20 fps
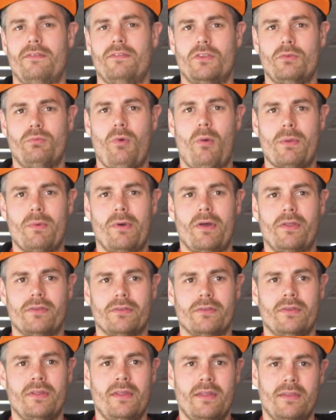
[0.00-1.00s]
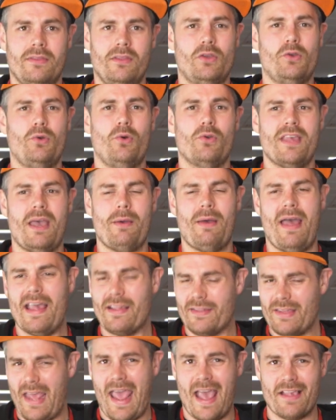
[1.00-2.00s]
to what we want. The
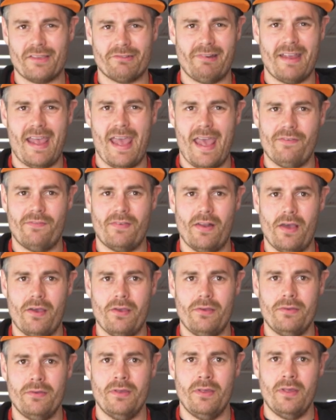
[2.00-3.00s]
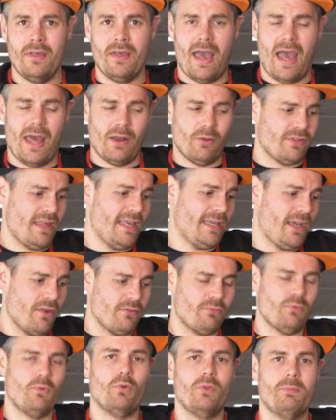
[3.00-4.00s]
Corsair has great airflow, and
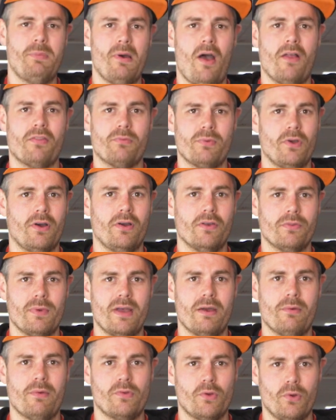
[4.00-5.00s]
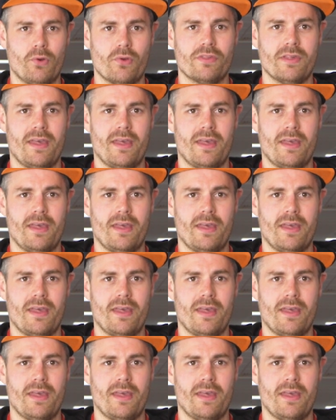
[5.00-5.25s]
obviously it goes with all the parts we've got as well with